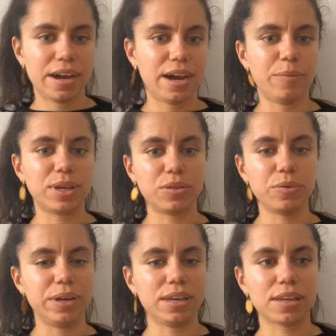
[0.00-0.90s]
I was
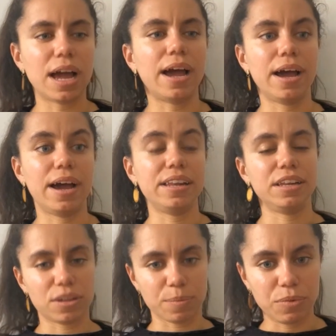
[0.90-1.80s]
doing uh, I did
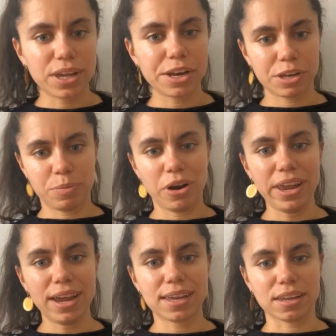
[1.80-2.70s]
some research
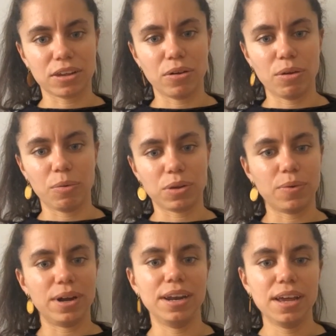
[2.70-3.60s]
projects, and so there was
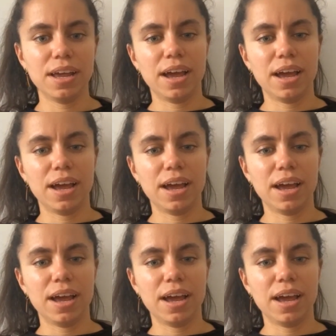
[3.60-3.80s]
one